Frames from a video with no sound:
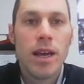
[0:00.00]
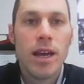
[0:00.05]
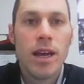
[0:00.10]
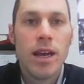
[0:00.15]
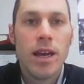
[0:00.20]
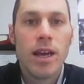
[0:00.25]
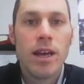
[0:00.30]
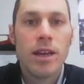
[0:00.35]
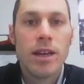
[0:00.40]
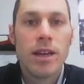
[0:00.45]

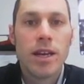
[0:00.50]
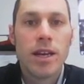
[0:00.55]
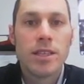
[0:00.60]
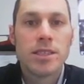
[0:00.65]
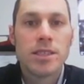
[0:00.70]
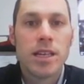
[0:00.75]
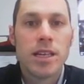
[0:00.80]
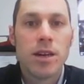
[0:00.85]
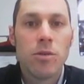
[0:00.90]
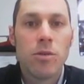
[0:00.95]
and I'd
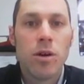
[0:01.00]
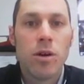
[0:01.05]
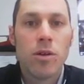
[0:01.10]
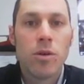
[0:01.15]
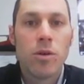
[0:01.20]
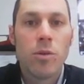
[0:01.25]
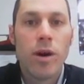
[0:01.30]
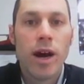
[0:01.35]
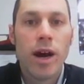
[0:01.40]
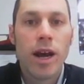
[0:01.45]
say, well,
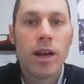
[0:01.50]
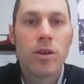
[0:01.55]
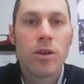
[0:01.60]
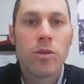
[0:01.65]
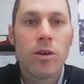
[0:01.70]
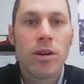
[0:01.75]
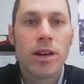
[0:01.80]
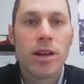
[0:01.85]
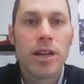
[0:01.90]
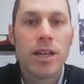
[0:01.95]
the
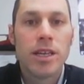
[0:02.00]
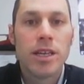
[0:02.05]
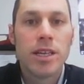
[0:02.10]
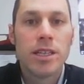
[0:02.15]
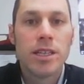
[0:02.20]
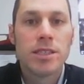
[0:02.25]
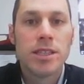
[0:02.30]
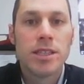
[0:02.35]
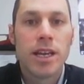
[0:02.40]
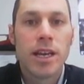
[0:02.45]
y-coordinate
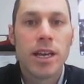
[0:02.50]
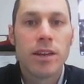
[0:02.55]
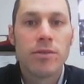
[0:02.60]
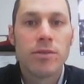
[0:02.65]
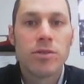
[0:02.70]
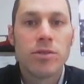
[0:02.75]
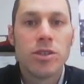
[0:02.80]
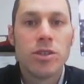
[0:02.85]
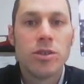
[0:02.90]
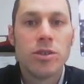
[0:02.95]
is
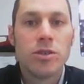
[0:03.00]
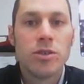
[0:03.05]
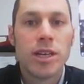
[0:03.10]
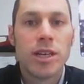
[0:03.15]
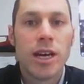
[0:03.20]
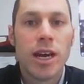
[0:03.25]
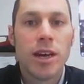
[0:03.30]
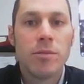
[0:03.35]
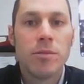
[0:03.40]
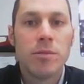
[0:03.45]
negative 2
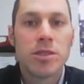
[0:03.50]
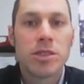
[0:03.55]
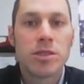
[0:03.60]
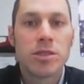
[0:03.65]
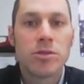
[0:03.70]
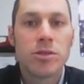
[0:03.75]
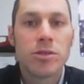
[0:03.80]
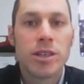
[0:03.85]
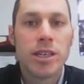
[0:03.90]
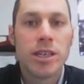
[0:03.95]
times
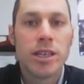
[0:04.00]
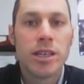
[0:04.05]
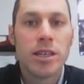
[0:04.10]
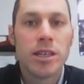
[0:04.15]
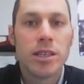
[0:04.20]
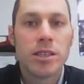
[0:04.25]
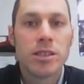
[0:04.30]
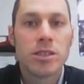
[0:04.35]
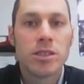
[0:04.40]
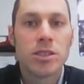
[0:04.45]
3
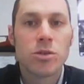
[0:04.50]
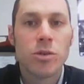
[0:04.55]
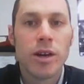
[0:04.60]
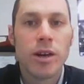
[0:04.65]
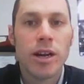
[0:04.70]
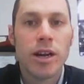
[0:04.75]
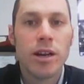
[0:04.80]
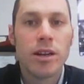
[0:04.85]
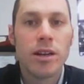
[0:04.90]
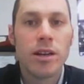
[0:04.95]

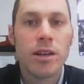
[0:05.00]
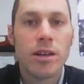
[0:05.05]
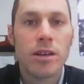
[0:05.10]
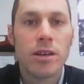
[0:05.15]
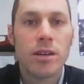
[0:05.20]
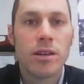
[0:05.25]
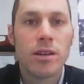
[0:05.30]
squared